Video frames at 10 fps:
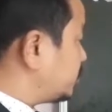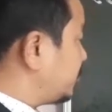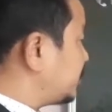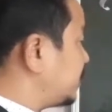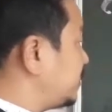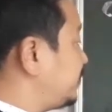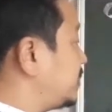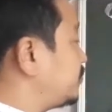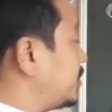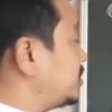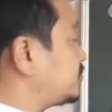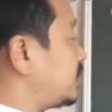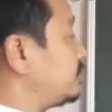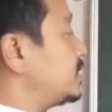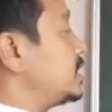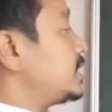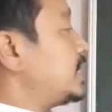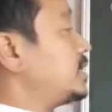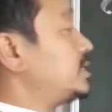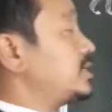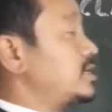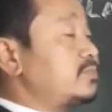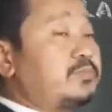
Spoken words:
we see being produced from anterior